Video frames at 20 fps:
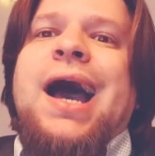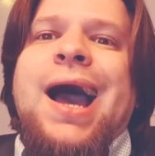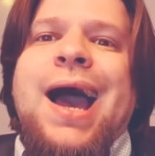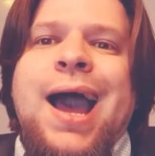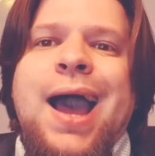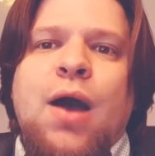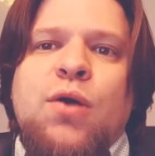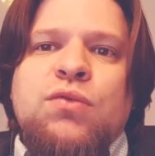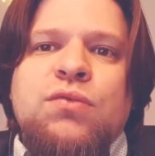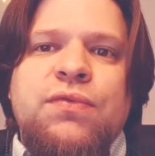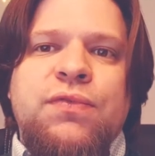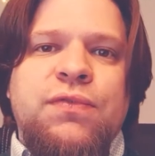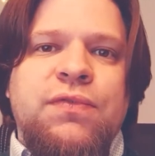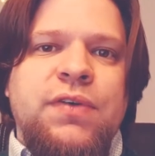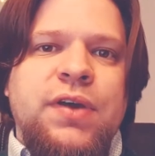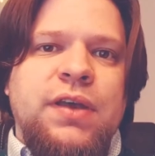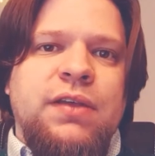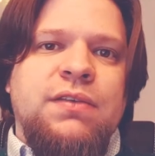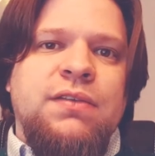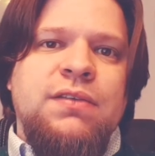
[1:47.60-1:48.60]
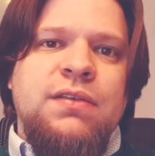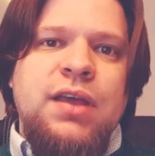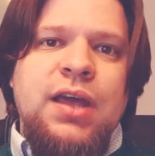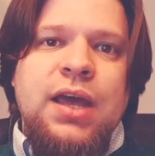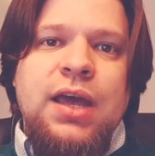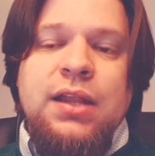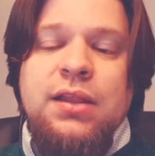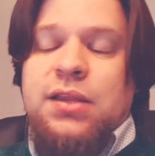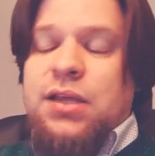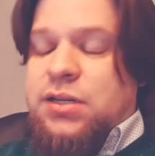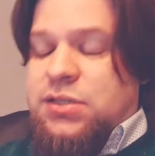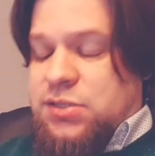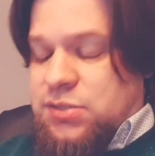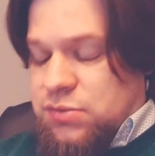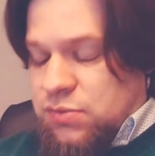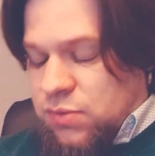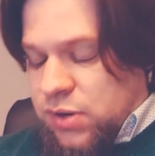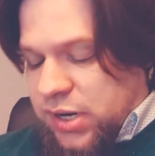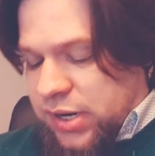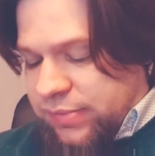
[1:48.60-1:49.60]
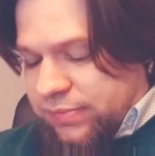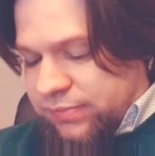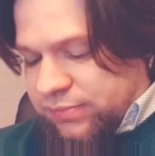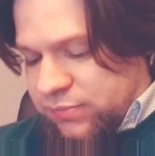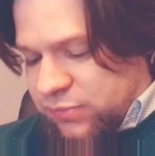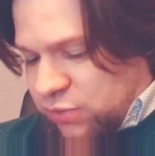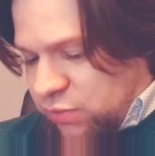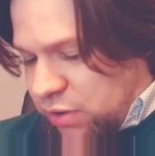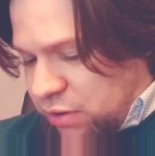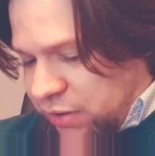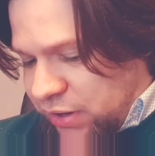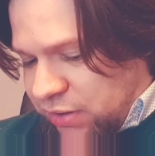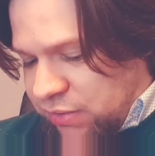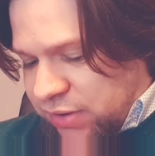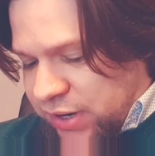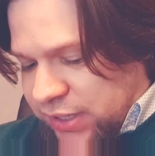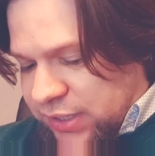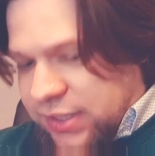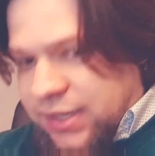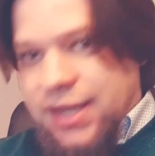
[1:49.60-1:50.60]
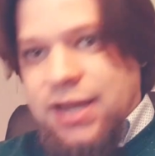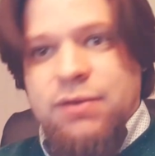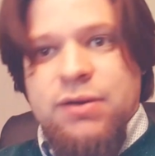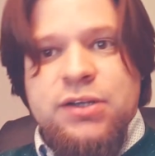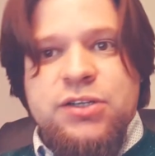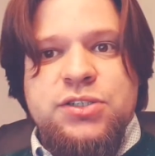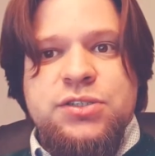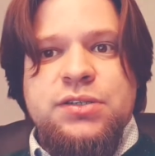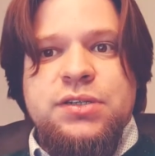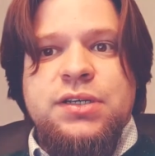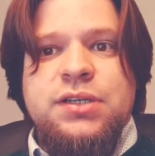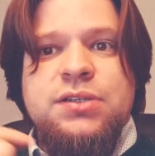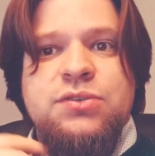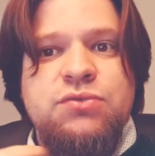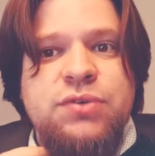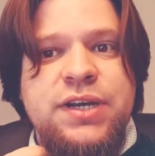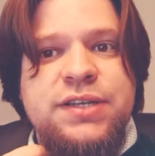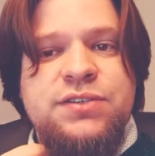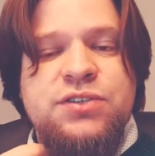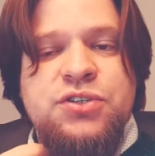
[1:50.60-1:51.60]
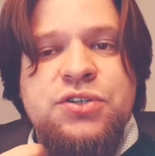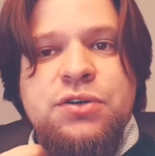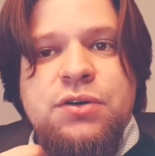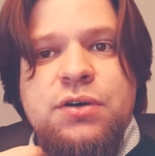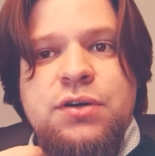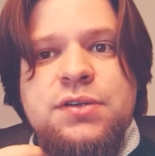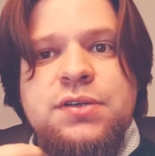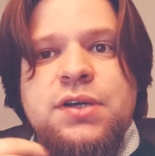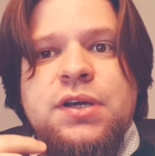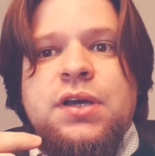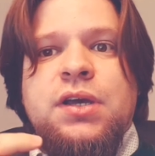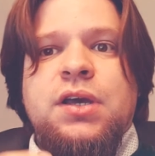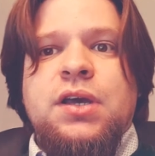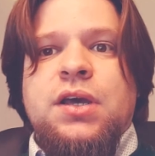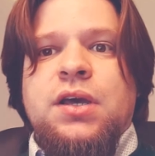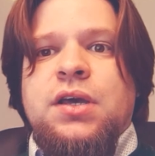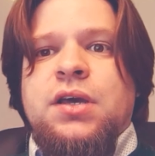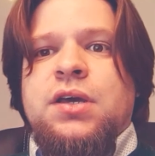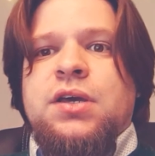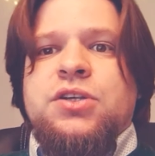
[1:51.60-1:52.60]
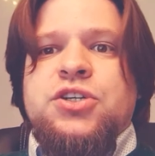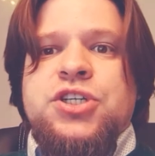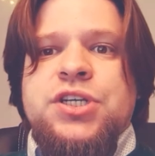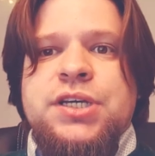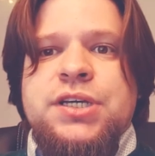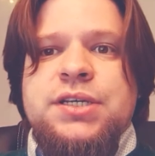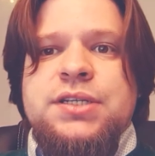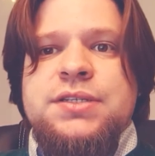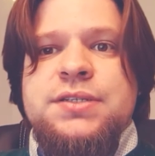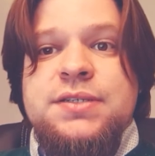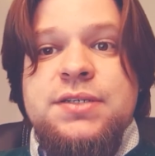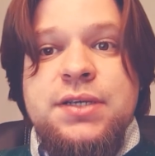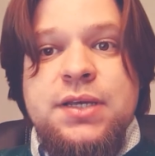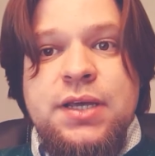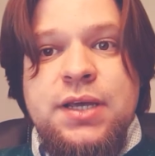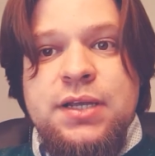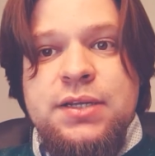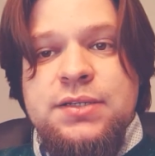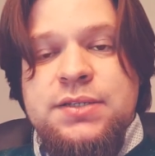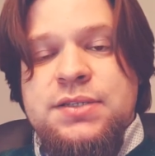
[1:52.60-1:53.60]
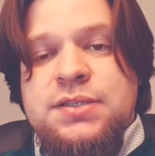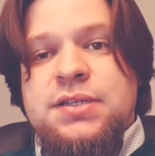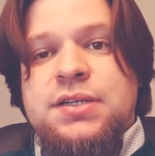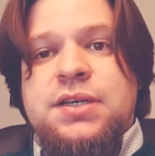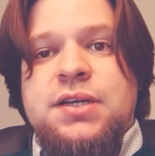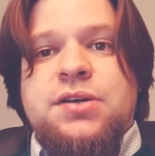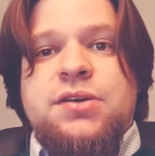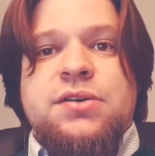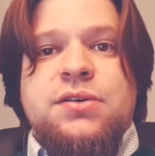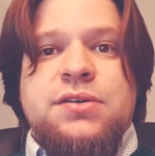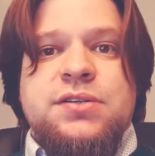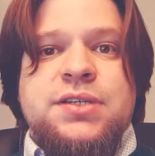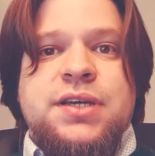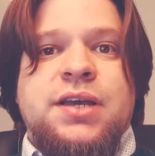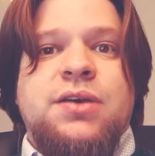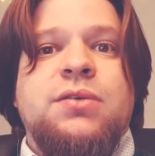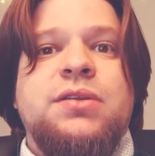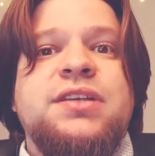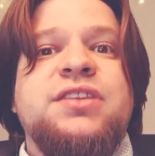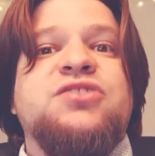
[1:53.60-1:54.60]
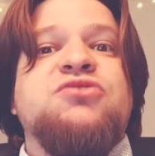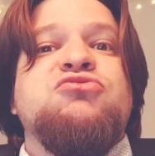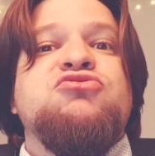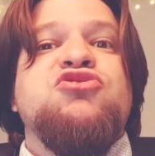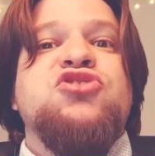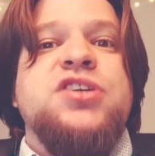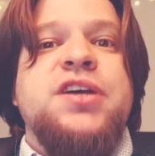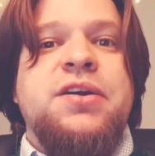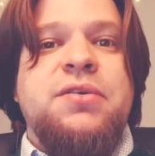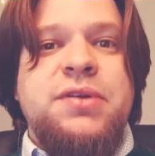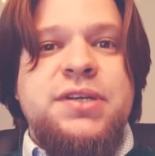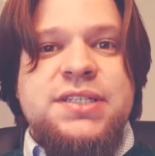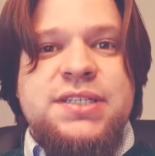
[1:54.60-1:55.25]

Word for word: outfit and it's the one i'm wearing right now actually dress shirt jeans and sneakers. I call it the Jerry